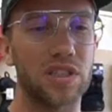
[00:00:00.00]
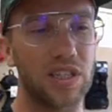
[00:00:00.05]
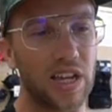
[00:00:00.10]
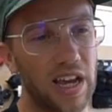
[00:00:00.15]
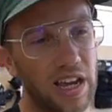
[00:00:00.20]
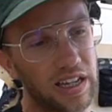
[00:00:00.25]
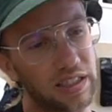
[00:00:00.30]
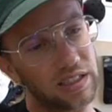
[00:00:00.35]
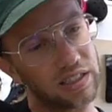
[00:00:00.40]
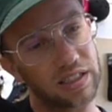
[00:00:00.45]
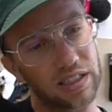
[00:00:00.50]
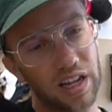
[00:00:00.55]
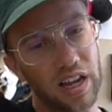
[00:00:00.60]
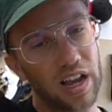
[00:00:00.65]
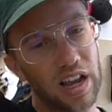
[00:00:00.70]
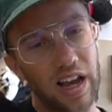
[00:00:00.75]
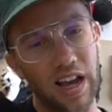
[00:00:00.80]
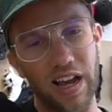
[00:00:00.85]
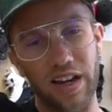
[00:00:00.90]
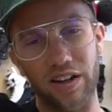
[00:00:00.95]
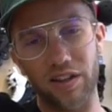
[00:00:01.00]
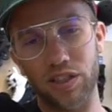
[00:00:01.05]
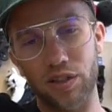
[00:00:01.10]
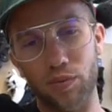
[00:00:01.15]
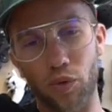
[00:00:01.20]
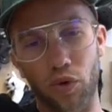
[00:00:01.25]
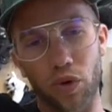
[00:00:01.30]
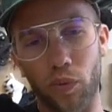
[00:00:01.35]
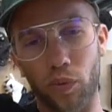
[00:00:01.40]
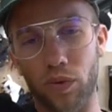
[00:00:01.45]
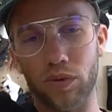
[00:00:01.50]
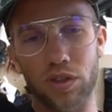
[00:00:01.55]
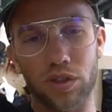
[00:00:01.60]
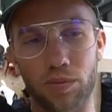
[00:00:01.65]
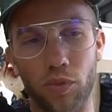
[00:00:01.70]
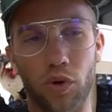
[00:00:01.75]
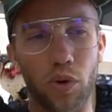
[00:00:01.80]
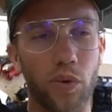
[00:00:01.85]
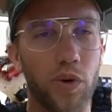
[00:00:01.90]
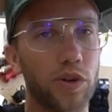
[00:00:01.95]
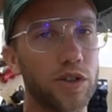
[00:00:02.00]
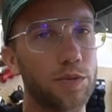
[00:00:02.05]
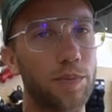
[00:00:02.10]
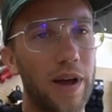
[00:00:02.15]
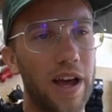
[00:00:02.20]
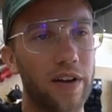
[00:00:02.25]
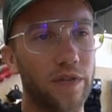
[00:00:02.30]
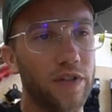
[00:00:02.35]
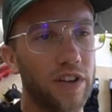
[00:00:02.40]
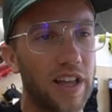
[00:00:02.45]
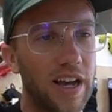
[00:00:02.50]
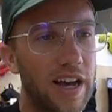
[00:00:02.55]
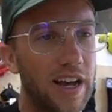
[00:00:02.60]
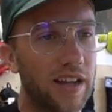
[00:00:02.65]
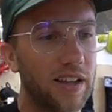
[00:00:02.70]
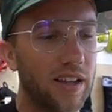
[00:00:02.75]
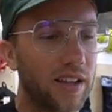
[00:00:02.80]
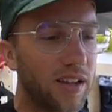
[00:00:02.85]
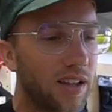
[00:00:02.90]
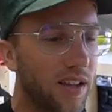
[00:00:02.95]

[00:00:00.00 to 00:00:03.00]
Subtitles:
skates, and a smaller wheel is better for that.